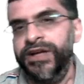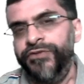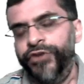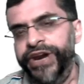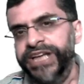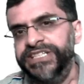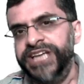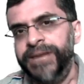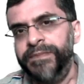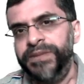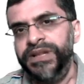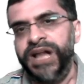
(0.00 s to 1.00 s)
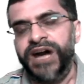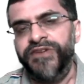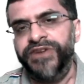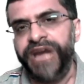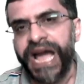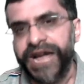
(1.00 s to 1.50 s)
for example,
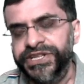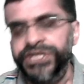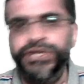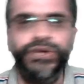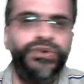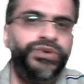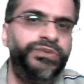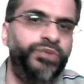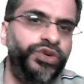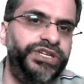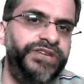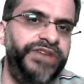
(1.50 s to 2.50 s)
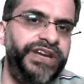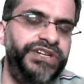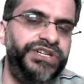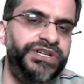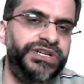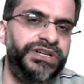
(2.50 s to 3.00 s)
our attitude,
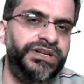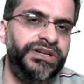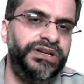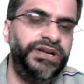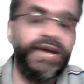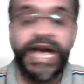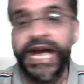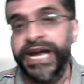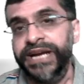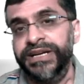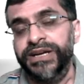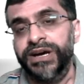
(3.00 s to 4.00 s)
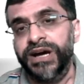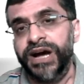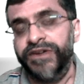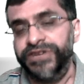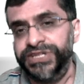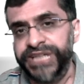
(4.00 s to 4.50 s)
motivation, and
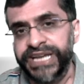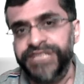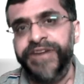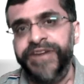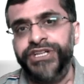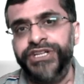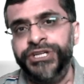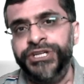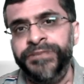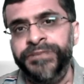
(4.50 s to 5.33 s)
our satisfaction,